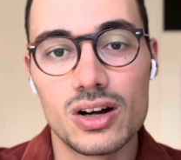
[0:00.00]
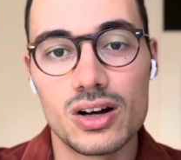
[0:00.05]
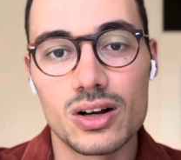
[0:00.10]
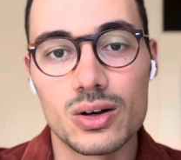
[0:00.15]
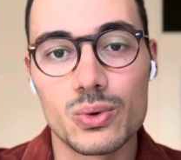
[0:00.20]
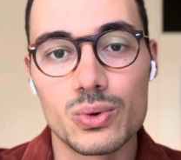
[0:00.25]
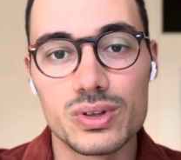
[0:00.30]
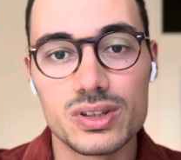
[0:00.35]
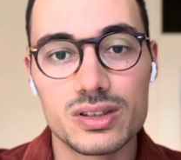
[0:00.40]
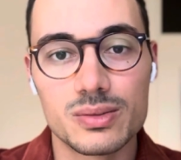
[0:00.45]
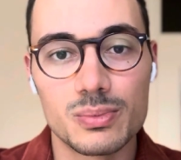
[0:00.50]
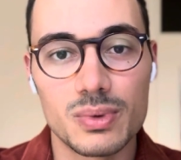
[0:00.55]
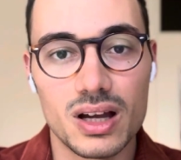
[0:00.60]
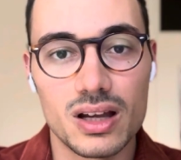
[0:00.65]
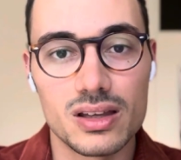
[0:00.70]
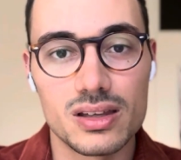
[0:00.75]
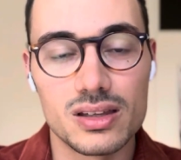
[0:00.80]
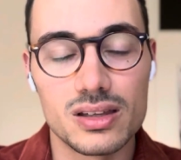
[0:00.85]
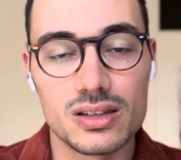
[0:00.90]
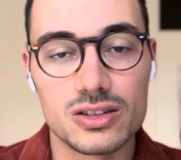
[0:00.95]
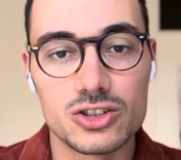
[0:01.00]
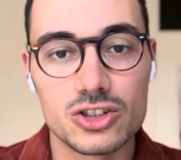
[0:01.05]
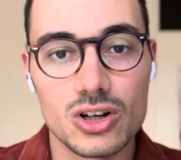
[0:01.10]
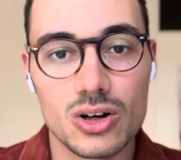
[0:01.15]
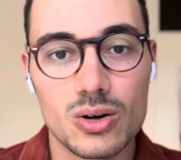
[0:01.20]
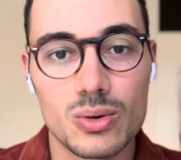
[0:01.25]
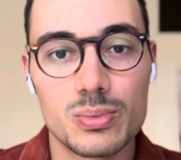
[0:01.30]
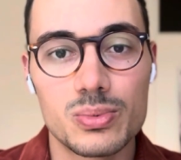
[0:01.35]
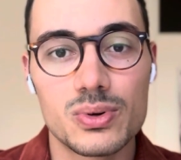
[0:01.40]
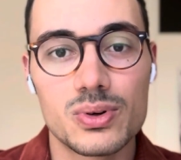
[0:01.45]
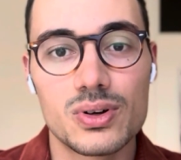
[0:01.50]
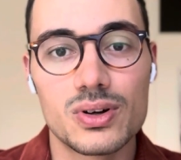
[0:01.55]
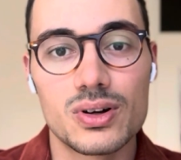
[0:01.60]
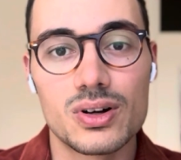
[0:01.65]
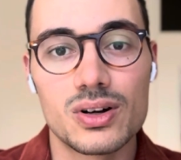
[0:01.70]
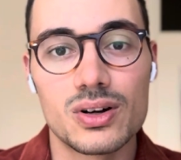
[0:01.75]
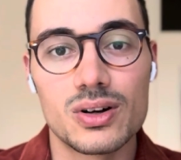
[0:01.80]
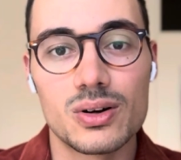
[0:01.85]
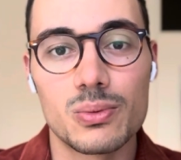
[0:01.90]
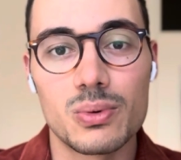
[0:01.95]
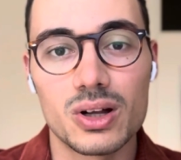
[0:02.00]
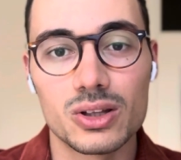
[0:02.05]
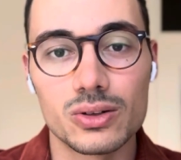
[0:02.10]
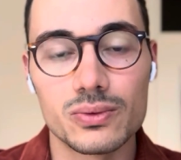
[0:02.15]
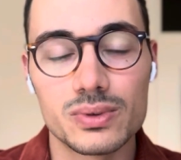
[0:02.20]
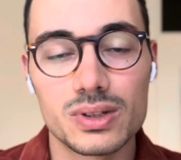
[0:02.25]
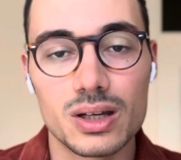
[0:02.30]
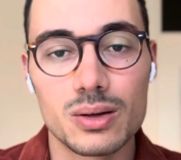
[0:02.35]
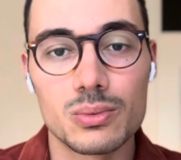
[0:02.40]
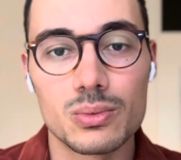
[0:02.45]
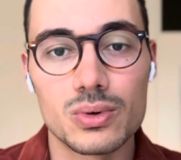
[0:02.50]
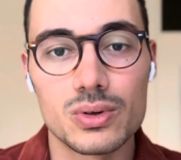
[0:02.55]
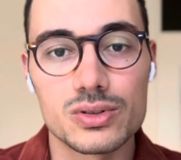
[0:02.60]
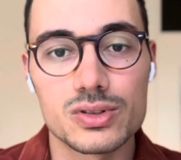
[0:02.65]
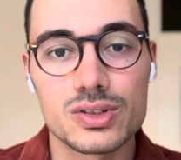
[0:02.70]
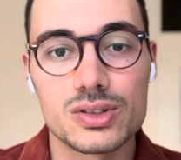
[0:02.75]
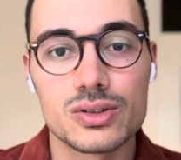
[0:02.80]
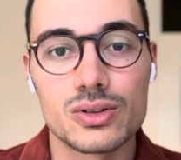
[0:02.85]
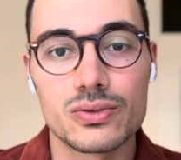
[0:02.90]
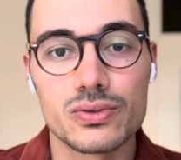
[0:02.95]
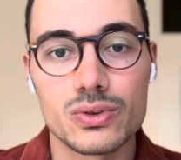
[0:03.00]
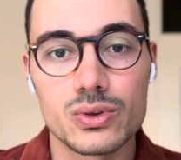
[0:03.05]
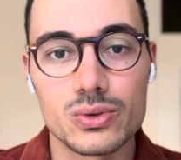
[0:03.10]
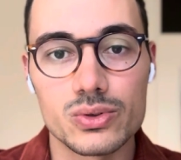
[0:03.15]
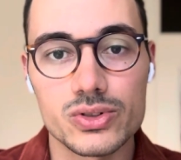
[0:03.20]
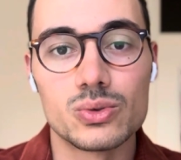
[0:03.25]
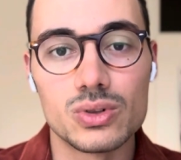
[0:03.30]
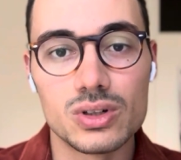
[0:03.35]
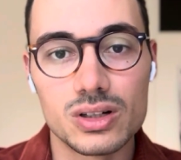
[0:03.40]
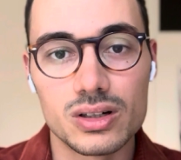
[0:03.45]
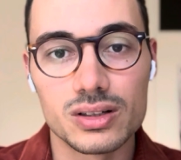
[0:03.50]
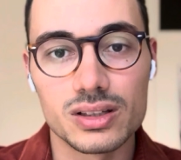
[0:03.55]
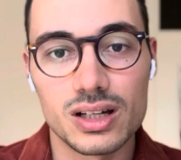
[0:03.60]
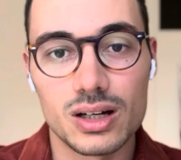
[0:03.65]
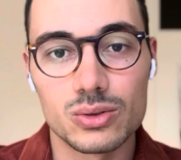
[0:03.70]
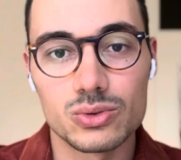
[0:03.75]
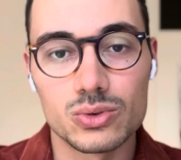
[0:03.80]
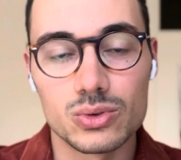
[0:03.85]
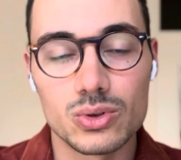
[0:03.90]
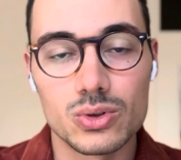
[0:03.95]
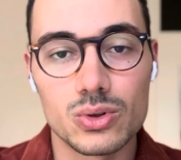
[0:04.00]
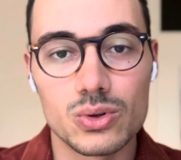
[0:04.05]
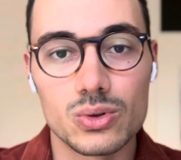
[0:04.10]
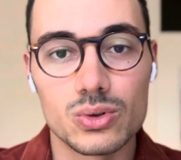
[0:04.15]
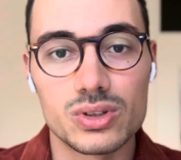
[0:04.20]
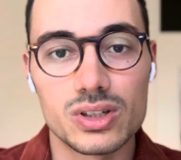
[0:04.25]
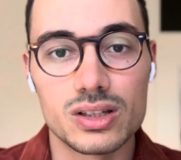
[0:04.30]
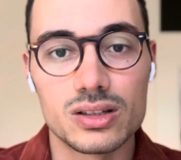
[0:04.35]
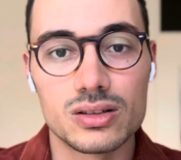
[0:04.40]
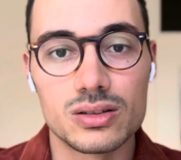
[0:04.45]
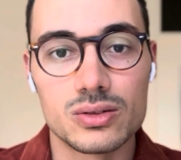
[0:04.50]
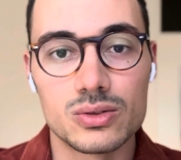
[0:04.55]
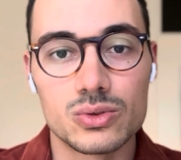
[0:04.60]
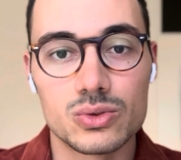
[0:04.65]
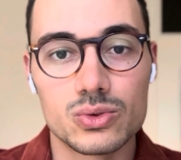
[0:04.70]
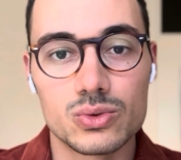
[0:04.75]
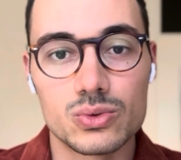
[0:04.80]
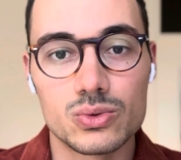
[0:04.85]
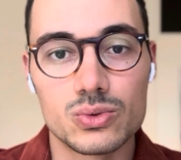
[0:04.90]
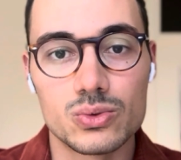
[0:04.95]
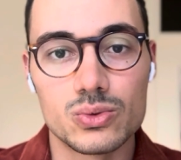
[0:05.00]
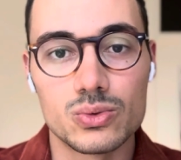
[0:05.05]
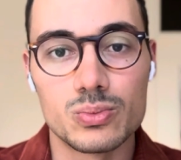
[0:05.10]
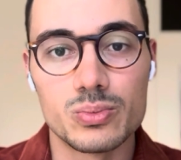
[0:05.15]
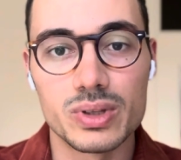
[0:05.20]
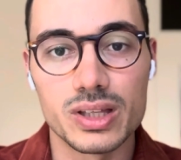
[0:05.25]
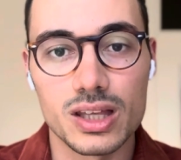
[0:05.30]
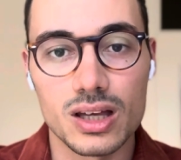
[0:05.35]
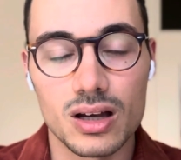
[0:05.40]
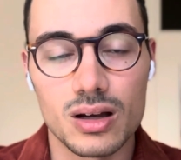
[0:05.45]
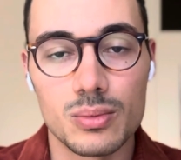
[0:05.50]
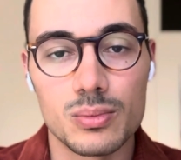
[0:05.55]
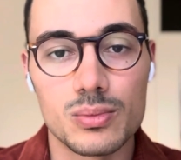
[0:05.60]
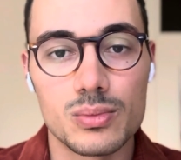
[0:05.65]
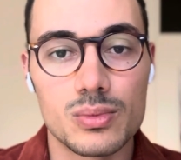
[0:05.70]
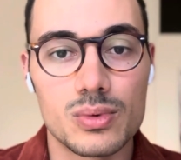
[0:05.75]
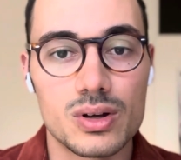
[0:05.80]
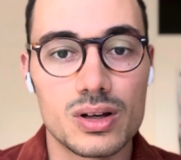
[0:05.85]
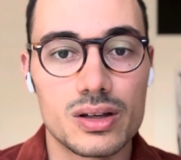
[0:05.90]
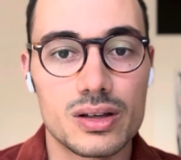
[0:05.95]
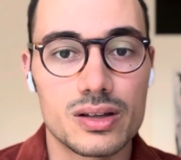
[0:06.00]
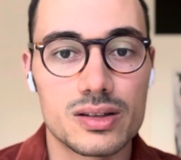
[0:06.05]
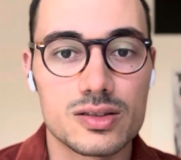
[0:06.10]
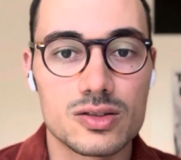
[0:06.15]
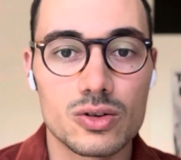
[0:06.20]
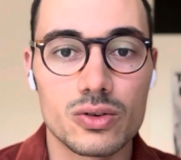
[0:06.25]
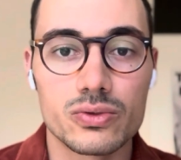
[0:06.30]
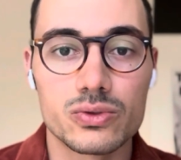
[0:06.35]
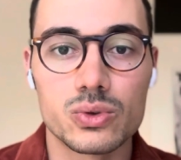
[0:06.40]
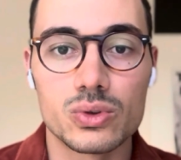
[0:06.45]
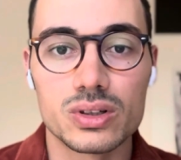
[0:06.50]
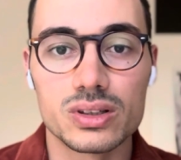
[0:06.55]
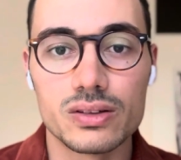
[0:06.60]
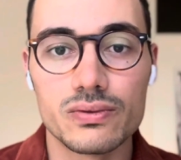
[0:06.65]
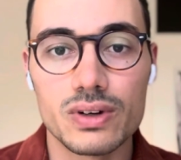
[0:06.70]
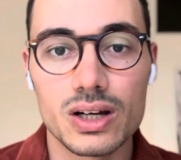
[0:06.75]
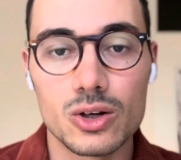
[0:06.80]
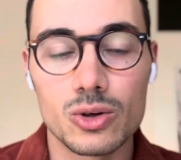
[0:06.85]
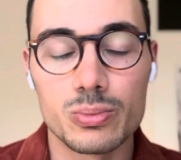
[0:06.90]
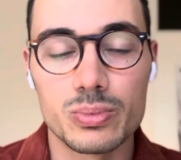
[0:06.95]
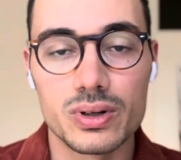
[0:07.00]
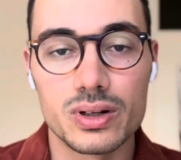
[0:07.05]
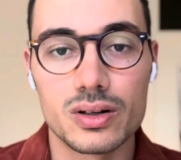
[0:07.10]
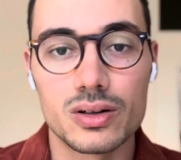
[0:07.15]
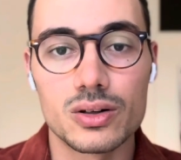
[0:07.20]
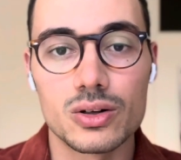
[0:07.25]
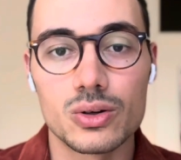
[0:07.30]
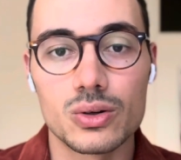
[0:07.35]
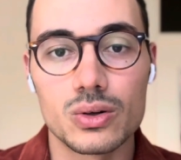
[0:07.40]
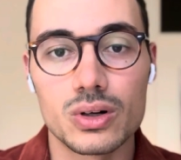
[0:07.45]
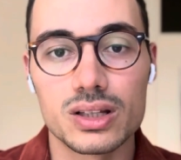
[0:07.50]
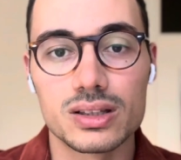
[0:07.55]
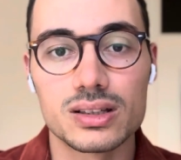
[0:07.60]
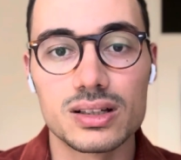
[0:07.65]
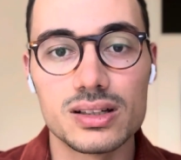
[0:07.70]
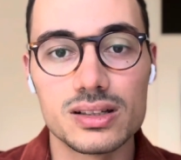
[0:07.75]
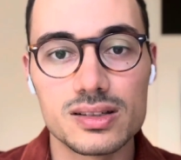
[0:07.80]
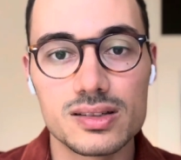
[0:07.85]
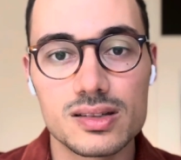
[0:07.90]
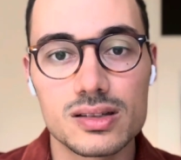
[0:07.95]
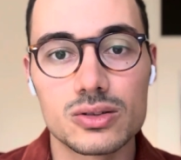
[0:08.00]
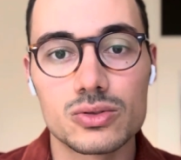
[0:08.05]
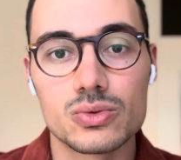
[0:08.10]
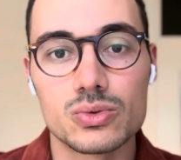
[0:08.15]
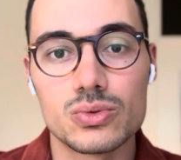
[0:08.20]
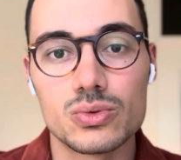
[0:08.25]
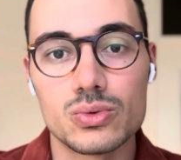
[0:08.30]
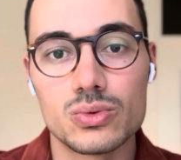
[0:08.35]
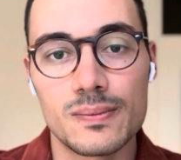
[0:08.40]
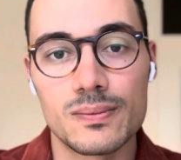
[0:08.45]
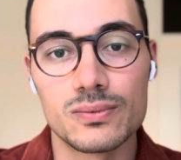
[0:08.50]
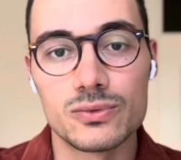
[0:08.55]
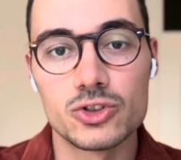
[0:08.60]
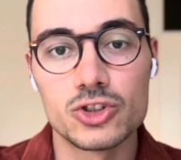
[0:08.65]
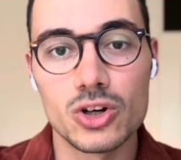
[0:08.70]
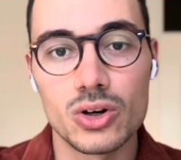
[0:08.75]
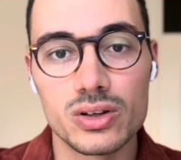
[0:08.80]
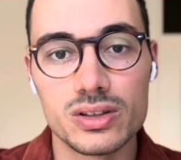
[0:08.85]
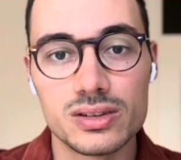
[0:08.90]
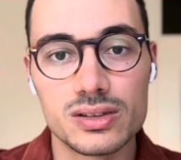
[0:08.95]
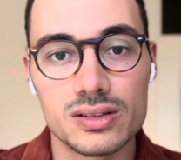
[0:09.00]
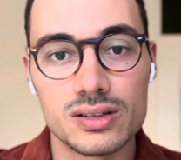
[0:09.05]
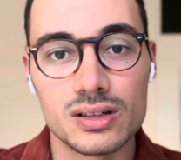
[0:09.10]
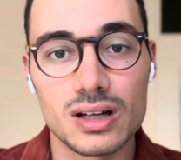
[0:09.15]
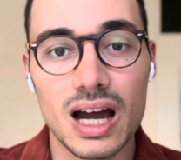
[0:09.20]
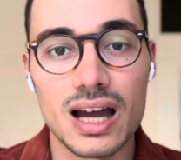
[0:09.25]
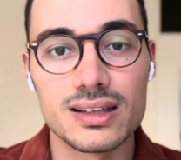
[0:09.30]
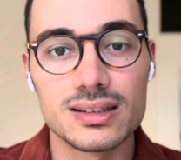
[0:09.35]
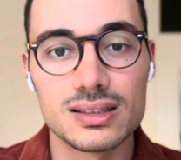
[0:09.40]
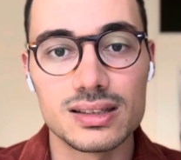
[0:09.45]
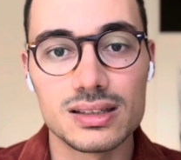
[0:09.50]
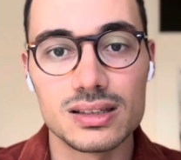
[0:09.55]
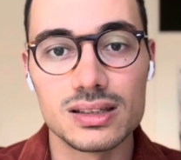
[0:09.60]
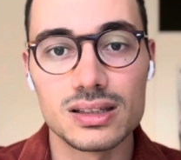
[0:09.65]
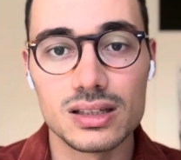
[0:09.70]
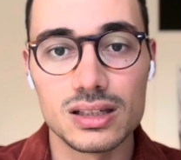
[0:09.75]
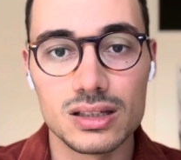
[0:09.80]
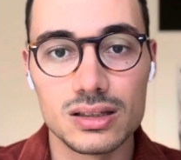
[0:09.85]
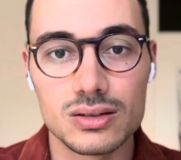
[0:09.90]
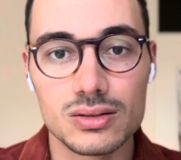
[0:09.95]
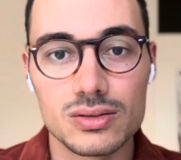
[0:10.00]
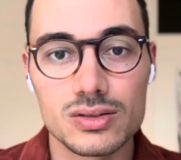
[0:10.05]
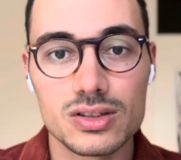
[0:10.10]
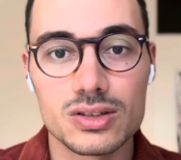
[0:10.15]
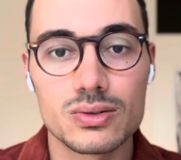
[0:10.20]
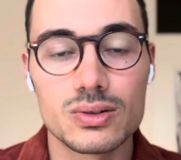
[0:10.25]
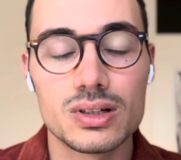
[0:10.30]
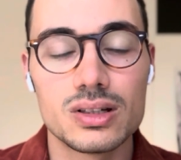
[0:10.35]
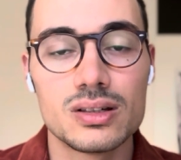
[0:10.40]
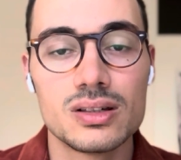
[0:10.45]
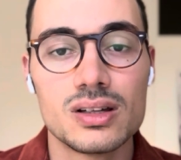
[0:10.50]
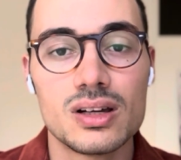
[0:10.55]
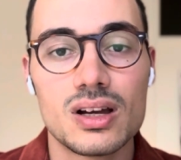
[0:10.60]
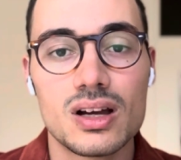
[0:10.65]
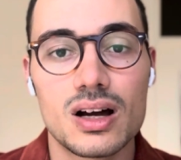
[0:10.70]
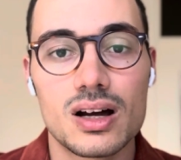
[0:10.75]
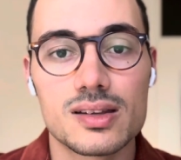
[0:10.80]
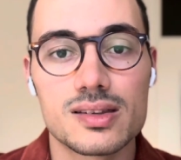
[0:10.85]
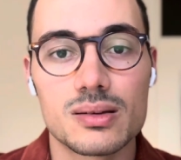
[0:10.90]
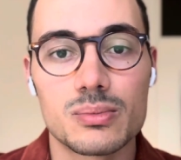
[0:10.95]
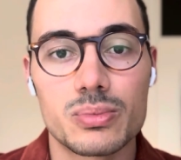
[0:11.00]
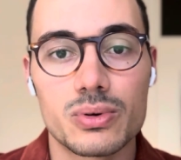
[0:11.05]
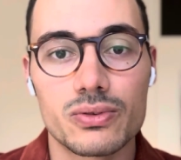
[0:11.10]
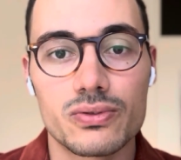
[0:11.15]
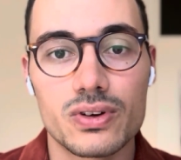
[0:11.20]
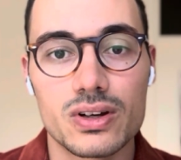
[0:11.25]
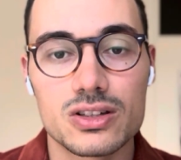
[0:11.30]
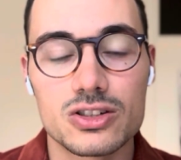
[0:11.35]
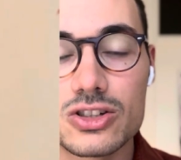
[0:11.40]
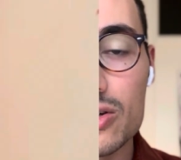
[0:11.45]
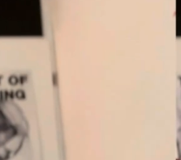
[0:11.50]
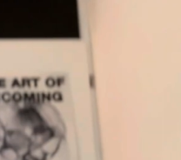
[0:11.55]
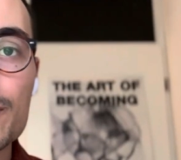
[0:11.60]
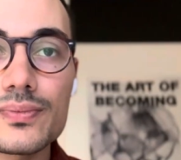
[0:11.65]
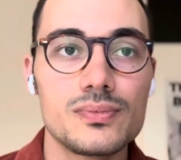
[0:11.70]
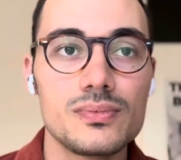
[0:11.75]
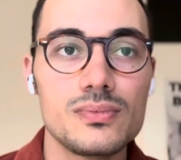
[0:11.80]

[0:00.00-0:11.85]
quit my job. One of them was, of course, learn how to code and to become a software developer, or at least to join the IT industry as a professional.